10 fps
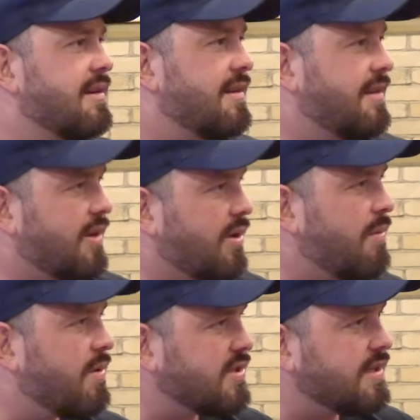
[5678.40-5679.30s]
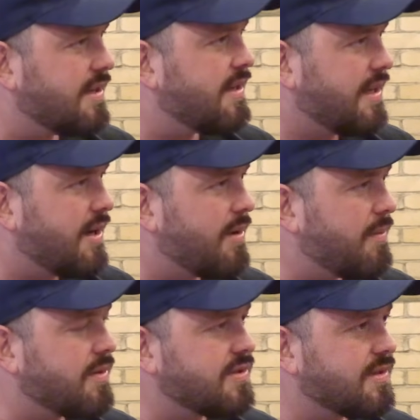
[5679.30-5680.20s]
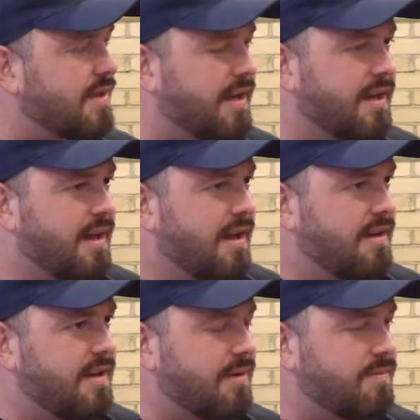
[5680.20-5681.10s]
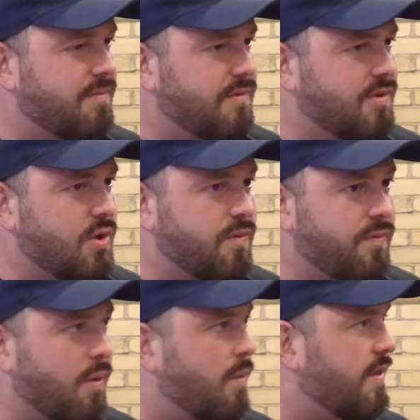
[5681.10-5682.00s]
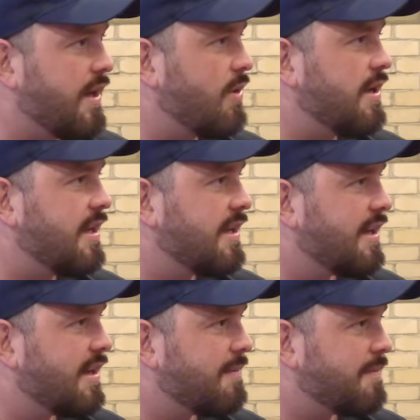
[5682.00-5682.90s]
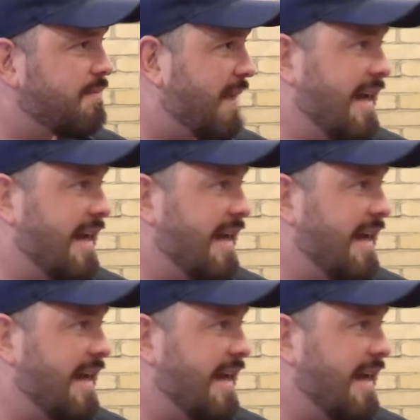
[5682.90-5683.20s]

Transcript: It wasn't like you four were the only black